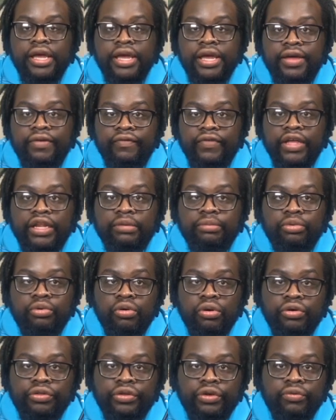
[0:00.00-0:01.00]
available
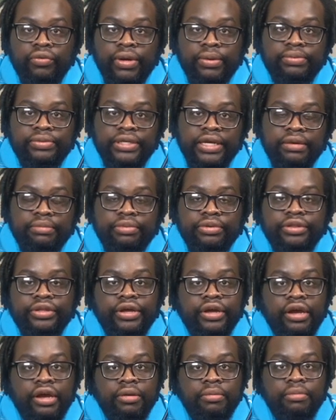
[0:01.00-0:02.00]
on their website, but
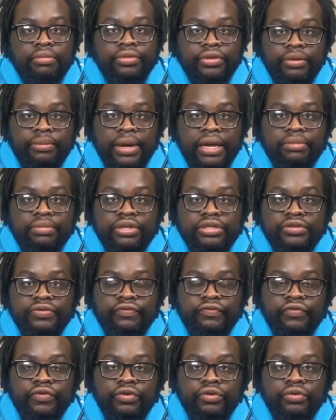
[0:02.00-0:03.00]
there might be some
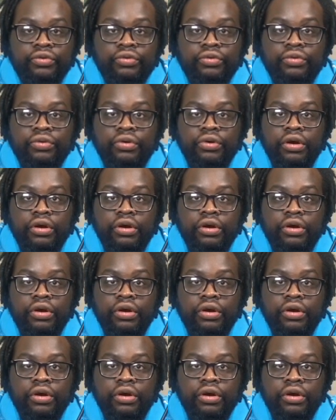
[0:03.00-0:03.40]
few